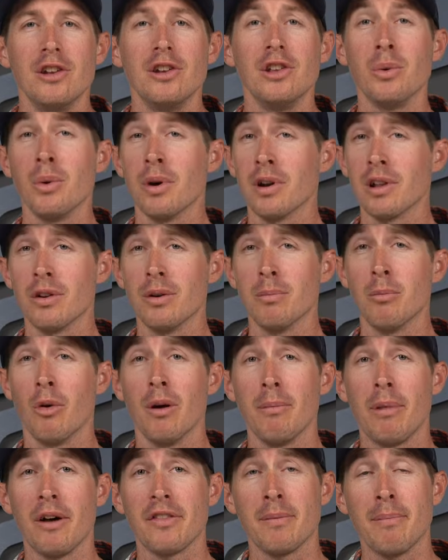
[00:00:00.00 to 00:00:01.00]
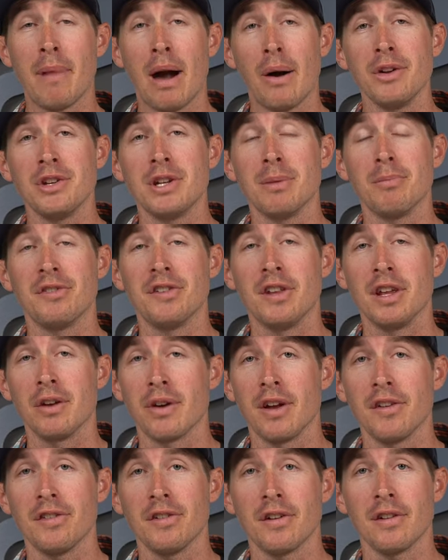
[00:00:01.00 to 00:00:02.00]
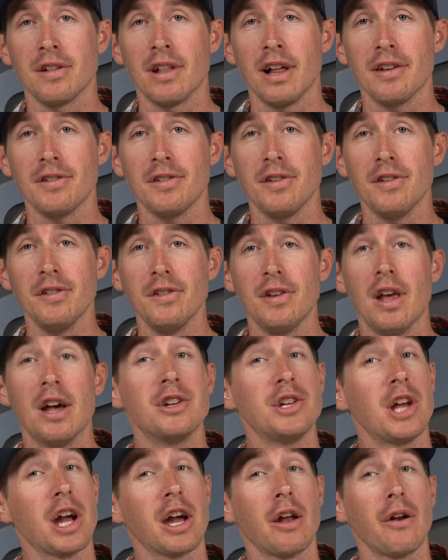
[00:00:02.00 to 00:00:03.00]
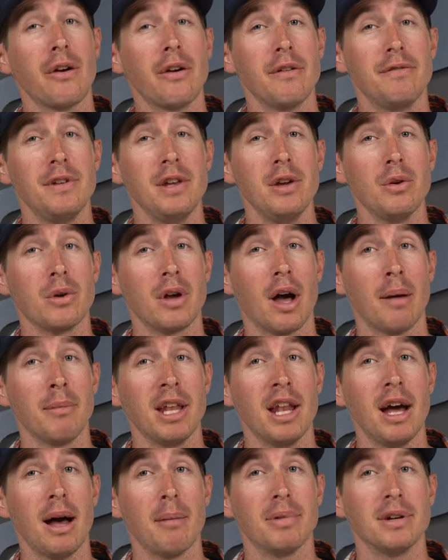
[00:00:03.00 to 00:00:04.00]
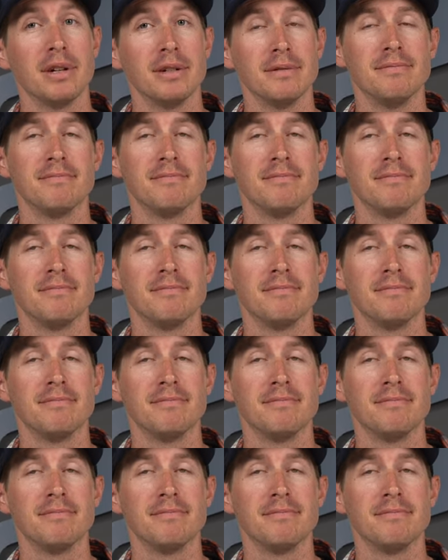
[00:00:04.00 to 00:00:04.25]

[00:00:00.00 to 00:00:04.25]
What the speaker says: Do you want to learn more about the Maui Jim Stingray sunglasses? Check out our review coming up.